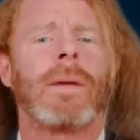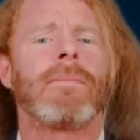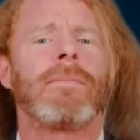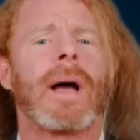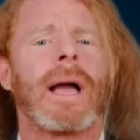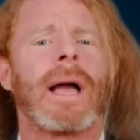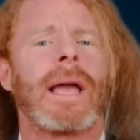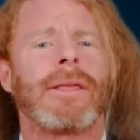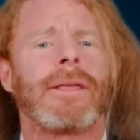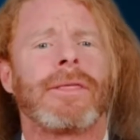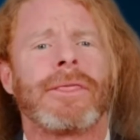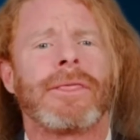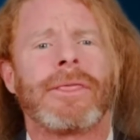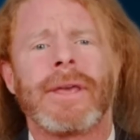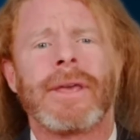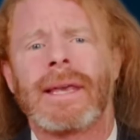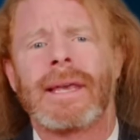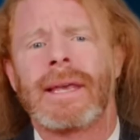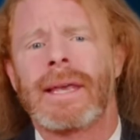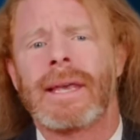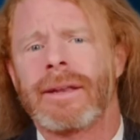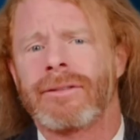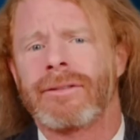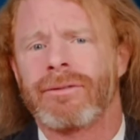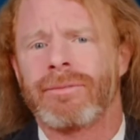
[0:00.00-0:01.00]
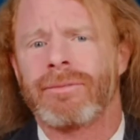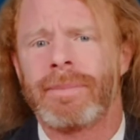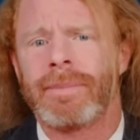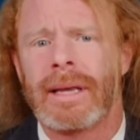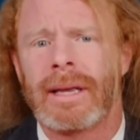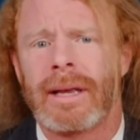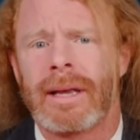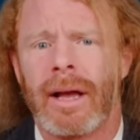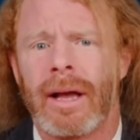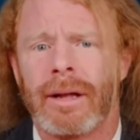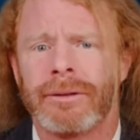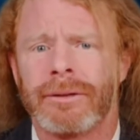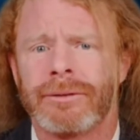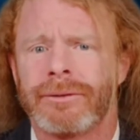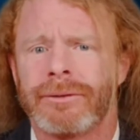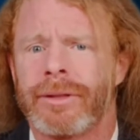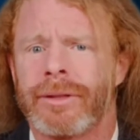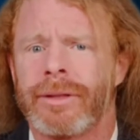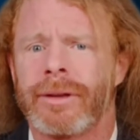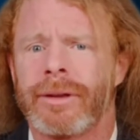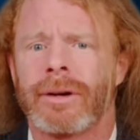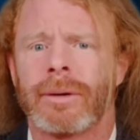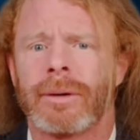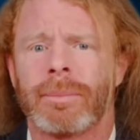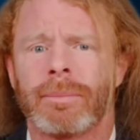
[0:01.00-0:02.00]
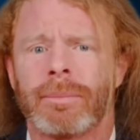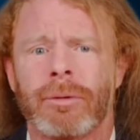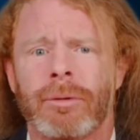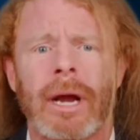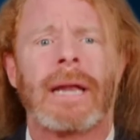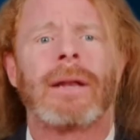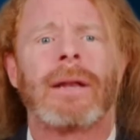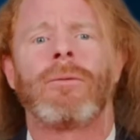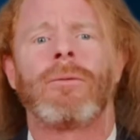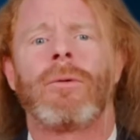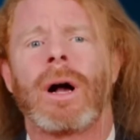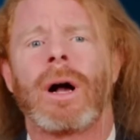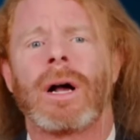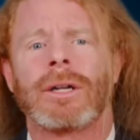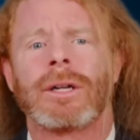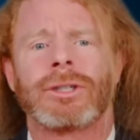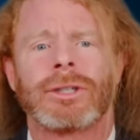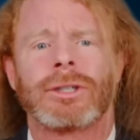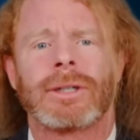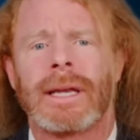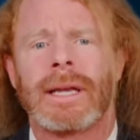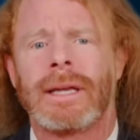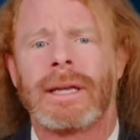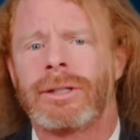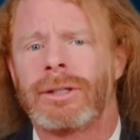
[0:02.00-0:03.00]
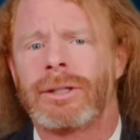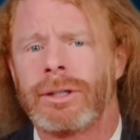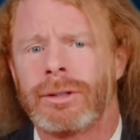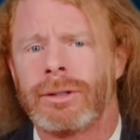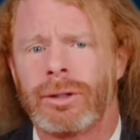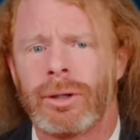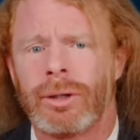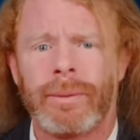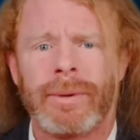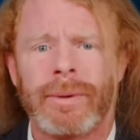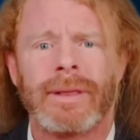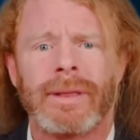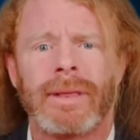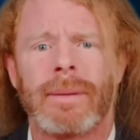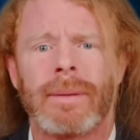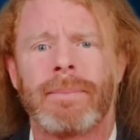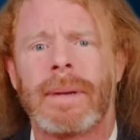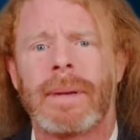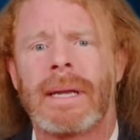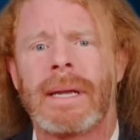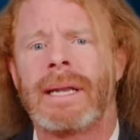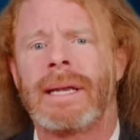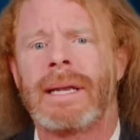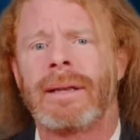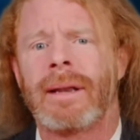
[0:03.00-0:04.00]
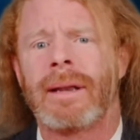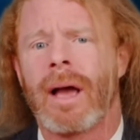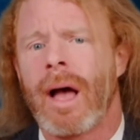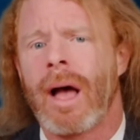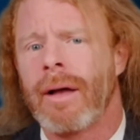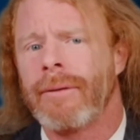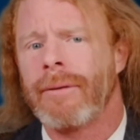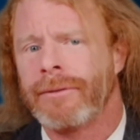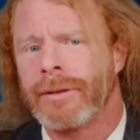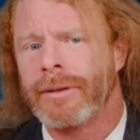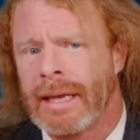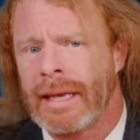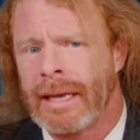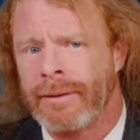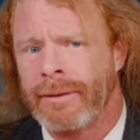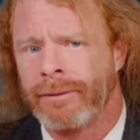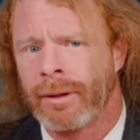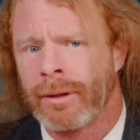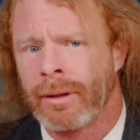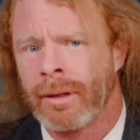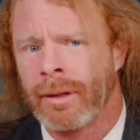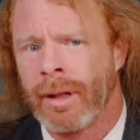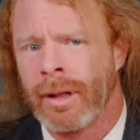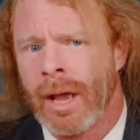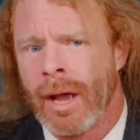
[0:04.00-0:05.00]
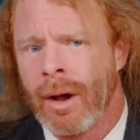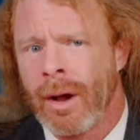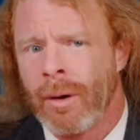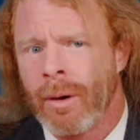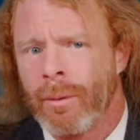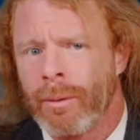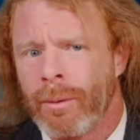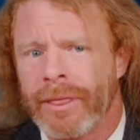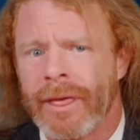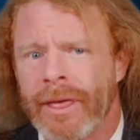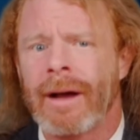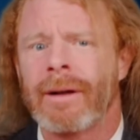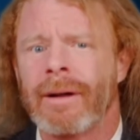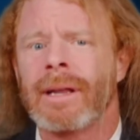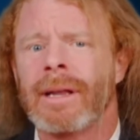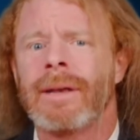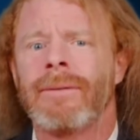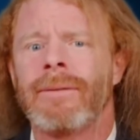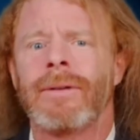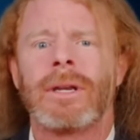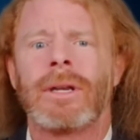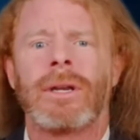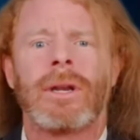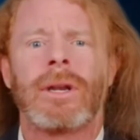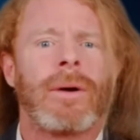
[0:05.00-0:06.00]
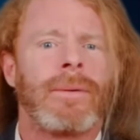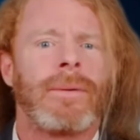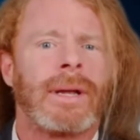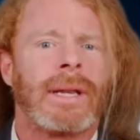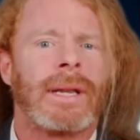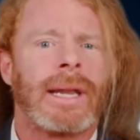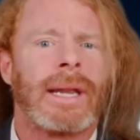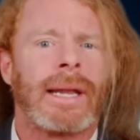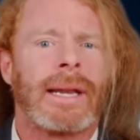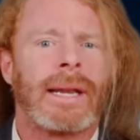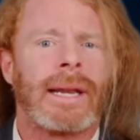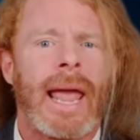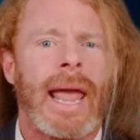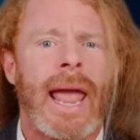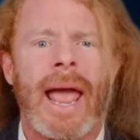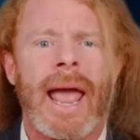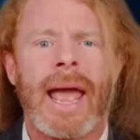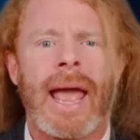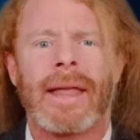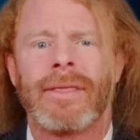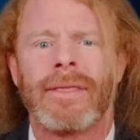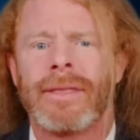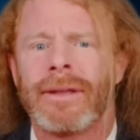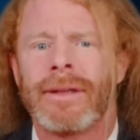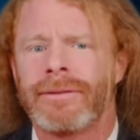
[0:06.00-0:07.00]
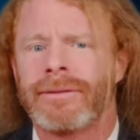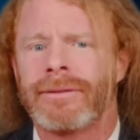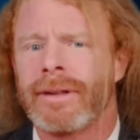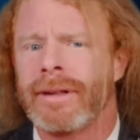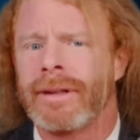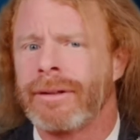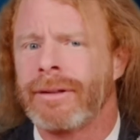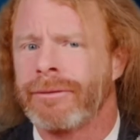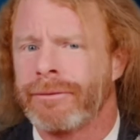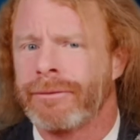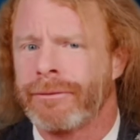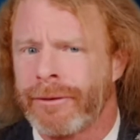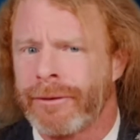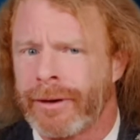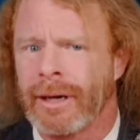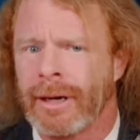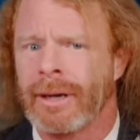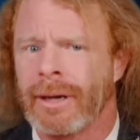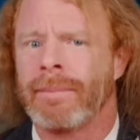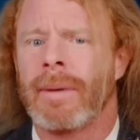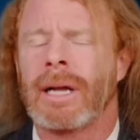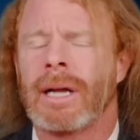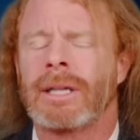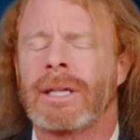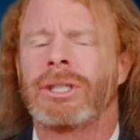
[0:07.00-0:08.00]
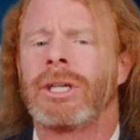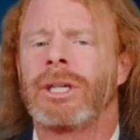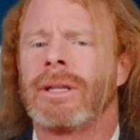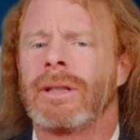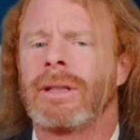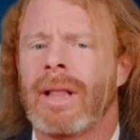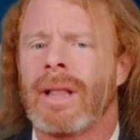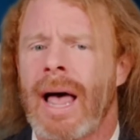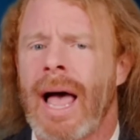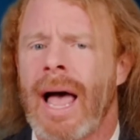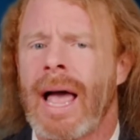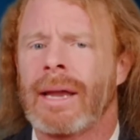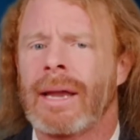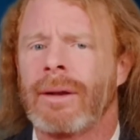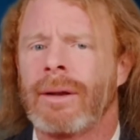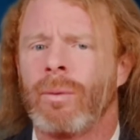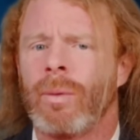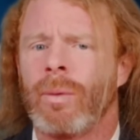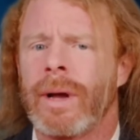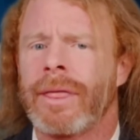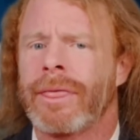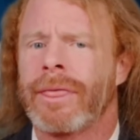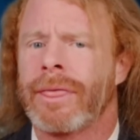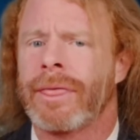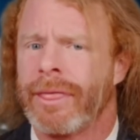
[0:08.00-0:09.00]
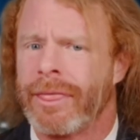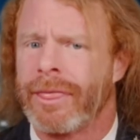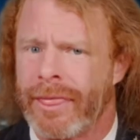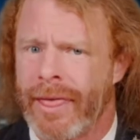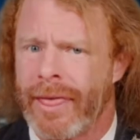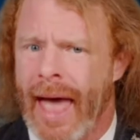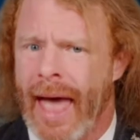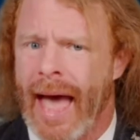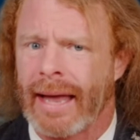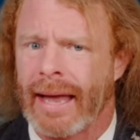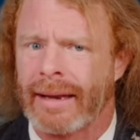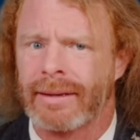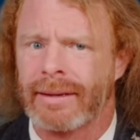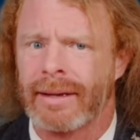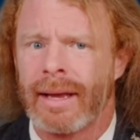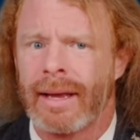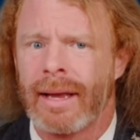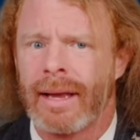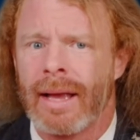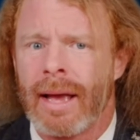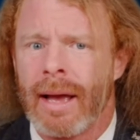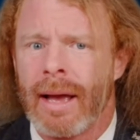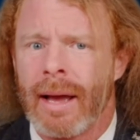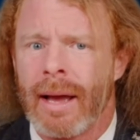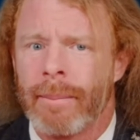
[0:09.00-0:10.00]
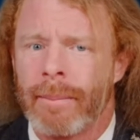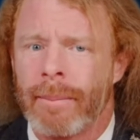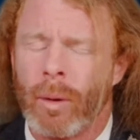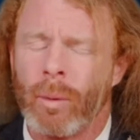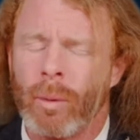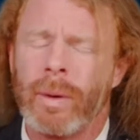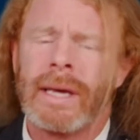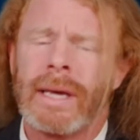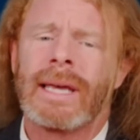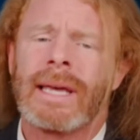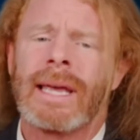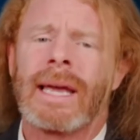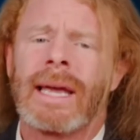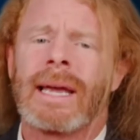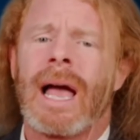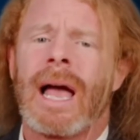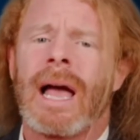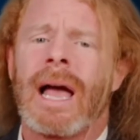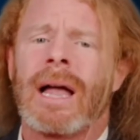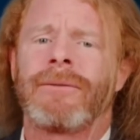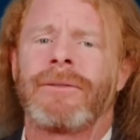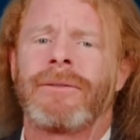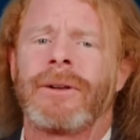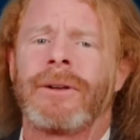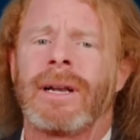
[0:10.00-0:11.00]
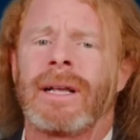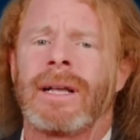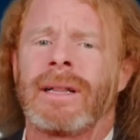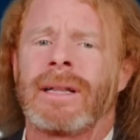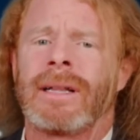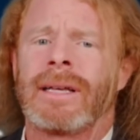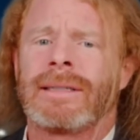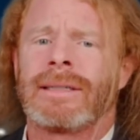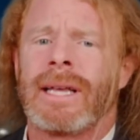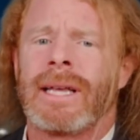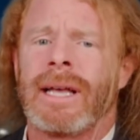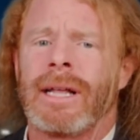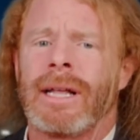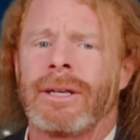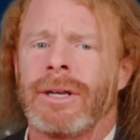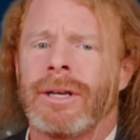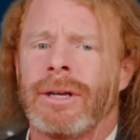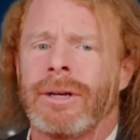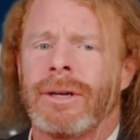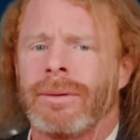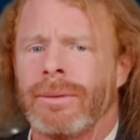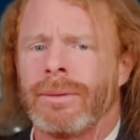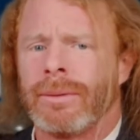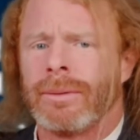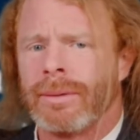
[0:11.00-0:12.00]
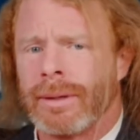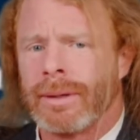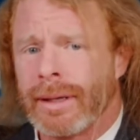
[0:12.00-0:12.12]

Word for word: might think it's because they're brainwashed into doing the bidding of evil without even knowing it, and this is very much in line with that. But we can confidently tell you